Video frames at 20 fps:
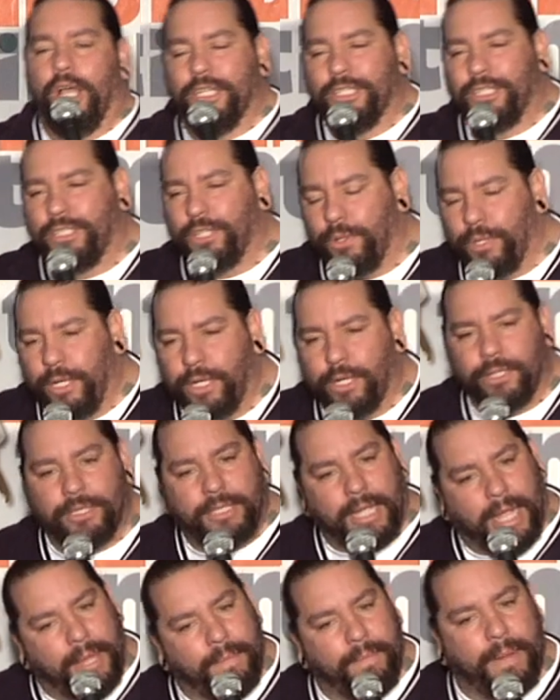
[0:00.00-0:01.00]
So he
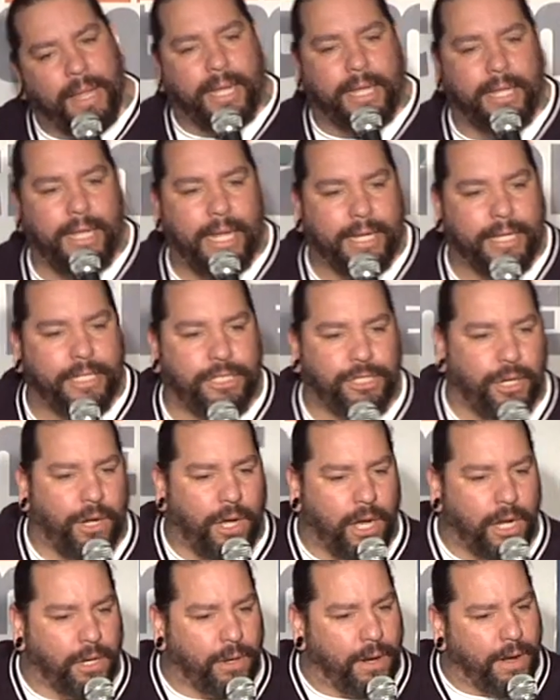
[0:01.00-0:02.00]
goes, hey man, can I get your
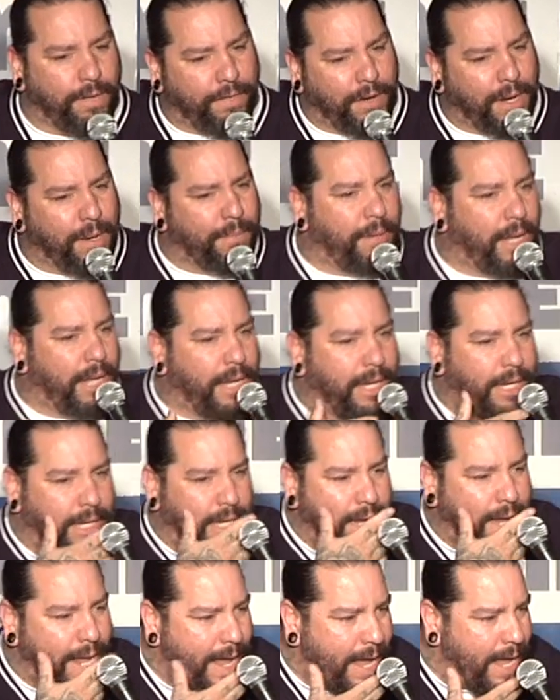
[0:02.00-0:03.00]
autograph? And I'm like,
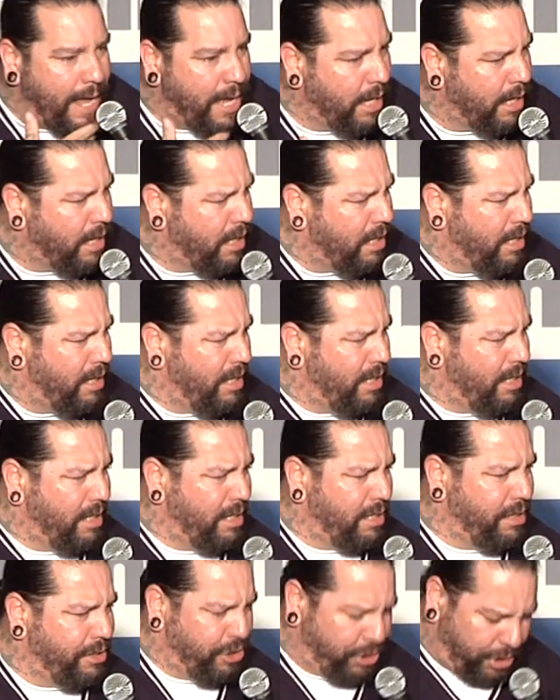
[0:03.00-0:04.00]

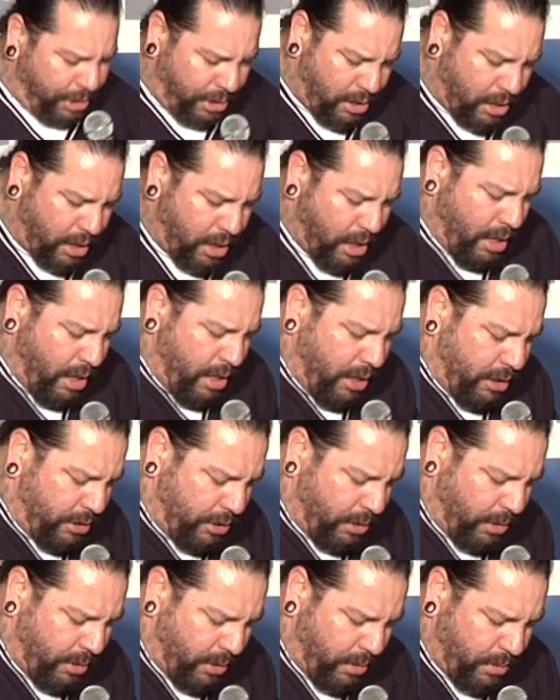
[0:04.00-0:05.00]
yeah, sure.
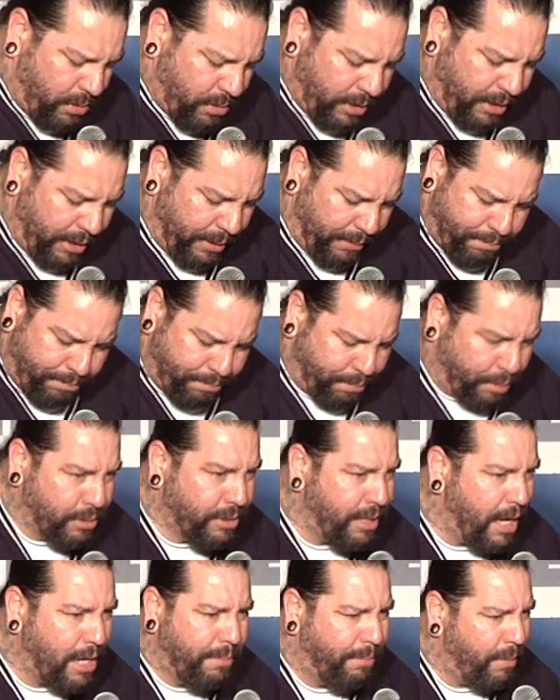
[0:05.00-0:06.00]
So he
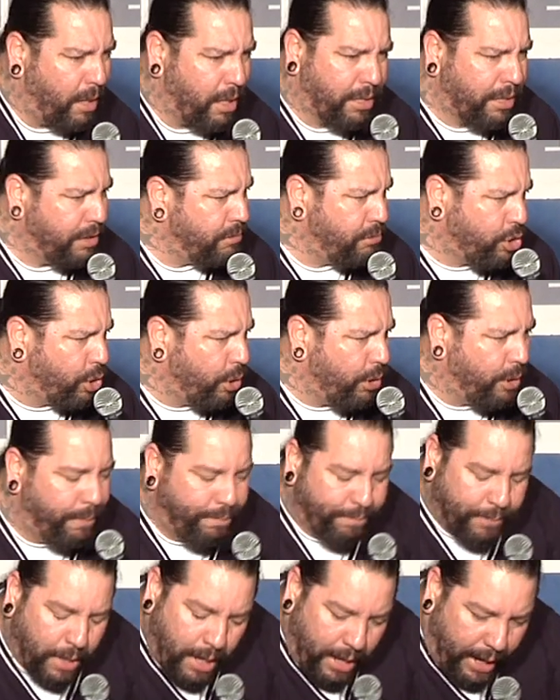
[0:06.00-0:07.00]
pulls out a marker,
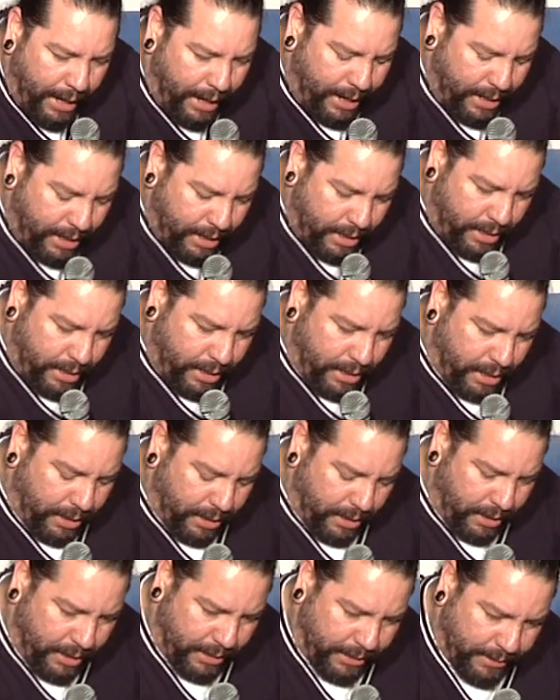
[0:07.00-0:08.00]
Chollo, and
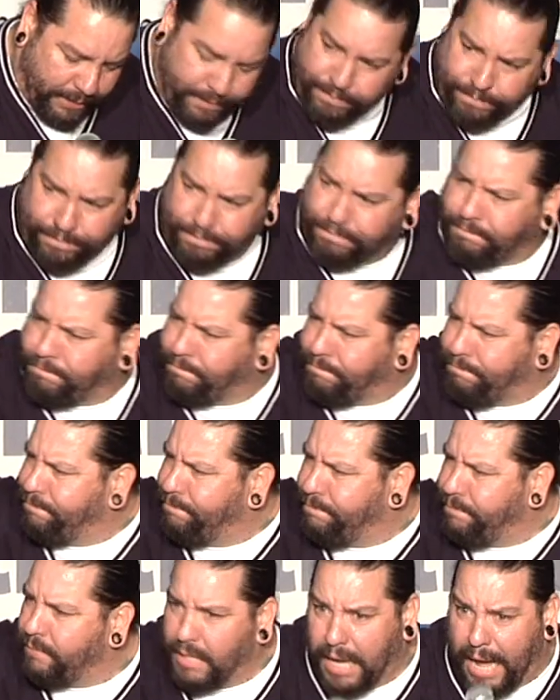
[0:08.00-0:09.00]

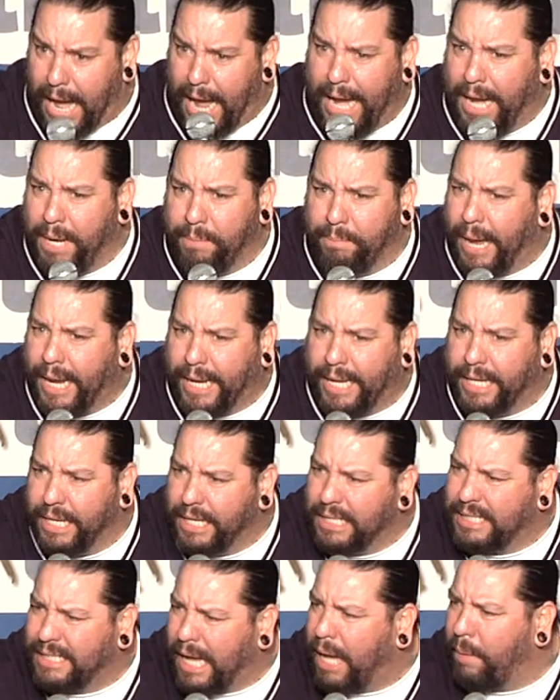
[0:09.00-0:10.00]
I ain't making
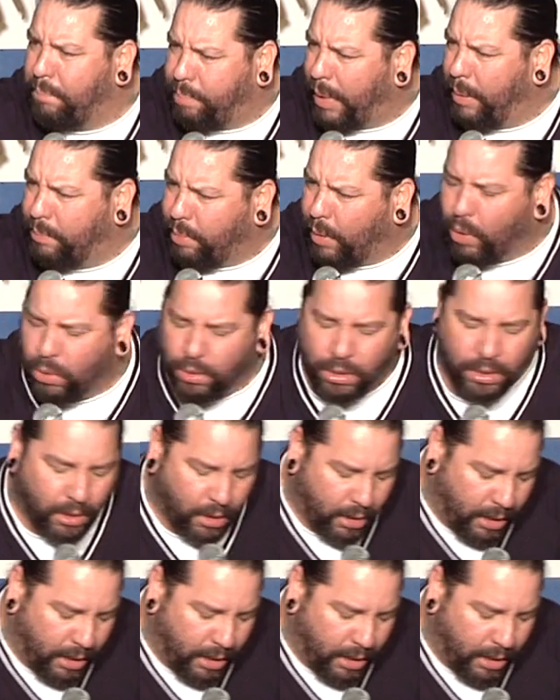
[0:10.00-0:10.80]
this up, people.